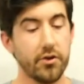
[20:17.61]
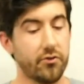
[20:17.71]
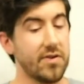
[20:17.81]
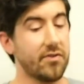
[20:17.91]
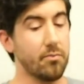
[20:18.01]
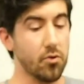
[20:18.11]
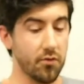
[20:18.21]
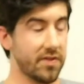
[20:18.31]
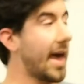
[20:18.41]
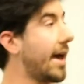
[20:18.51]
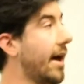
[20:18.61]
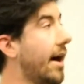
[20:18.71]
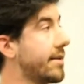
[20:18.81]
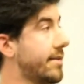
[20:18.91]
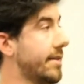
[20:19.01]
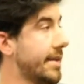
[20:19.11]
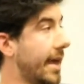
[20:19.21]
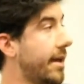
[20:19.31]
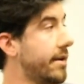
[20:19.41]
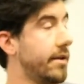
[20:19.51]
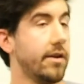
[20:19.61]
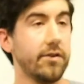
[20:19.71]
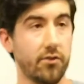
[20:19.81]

So you have to move that onto the get.